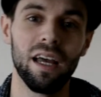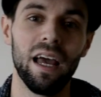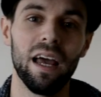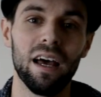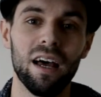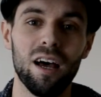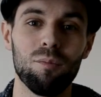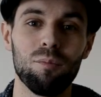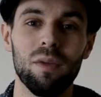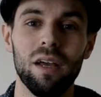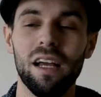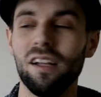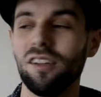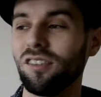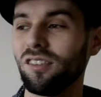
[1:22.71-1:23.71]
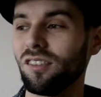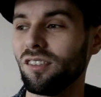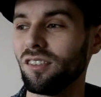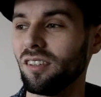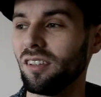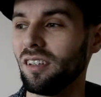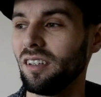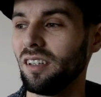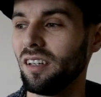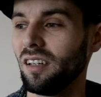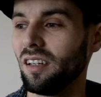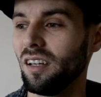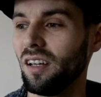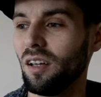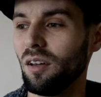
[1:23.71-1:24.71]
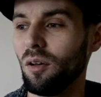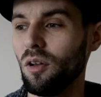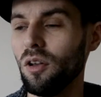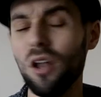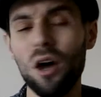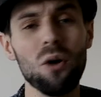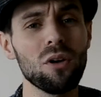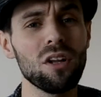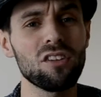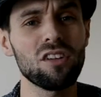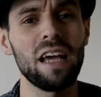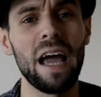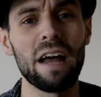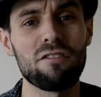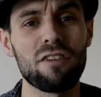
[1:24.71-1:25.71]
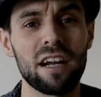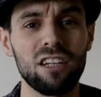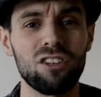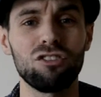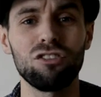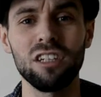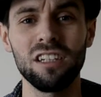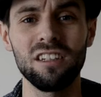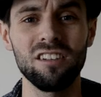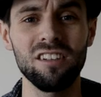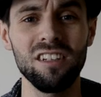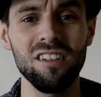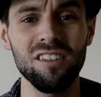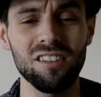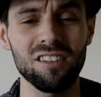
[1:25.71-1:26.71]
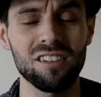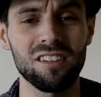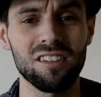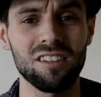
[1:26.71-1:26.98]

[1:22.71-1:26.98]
It's known as a hereditary disease.